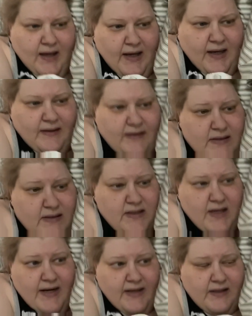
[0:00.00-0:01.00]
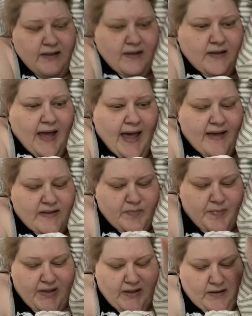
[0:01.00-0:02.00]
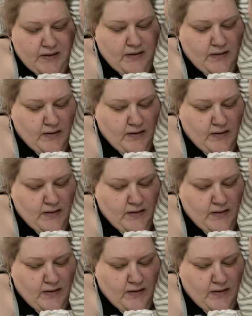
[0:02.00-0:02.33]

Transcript: And this side has been